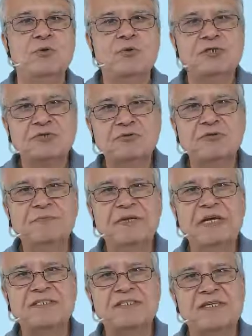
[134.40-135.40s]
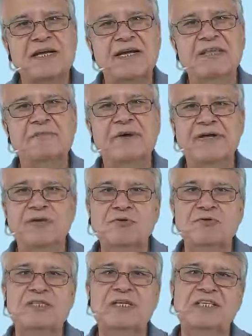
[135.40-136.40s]
which could be attained by
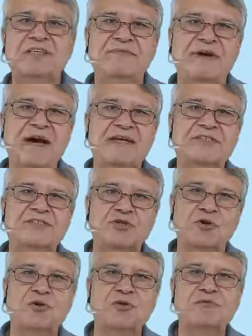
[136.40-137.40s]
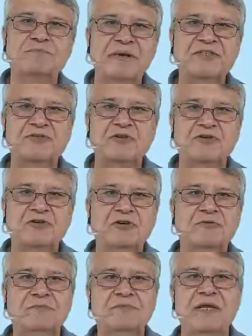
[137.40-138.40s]
using a device called
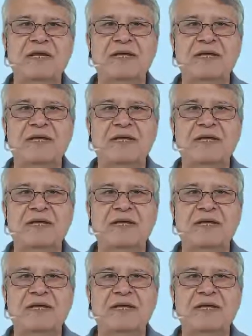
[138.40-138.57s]
metronome,